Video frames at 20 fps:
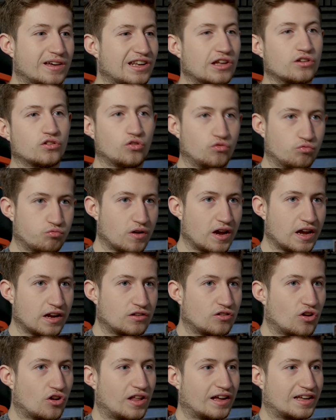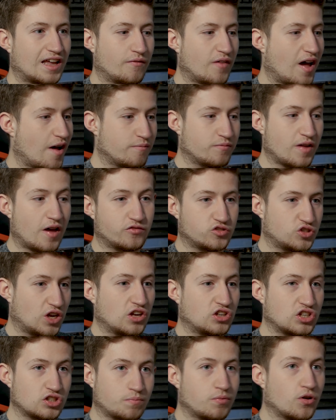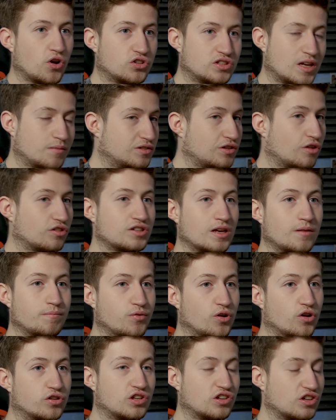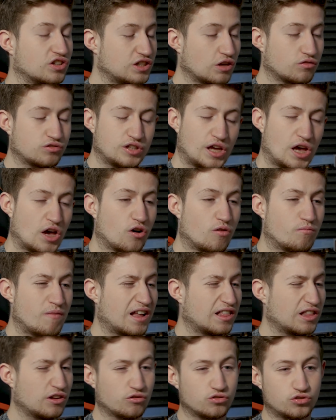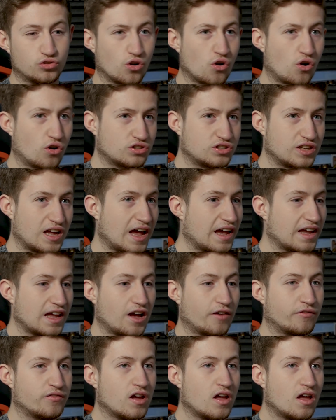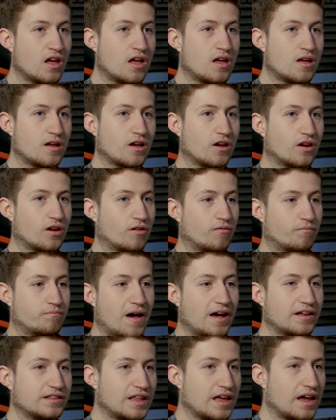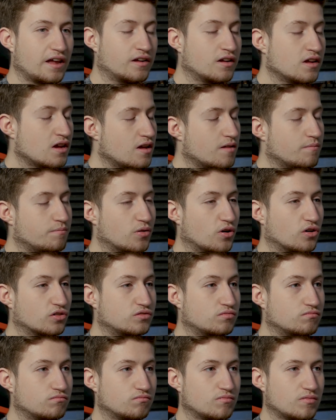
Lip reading: in a good way. Not like I've changed as a person, I'm still the same person. You can still tell my little jokes that I have back then, but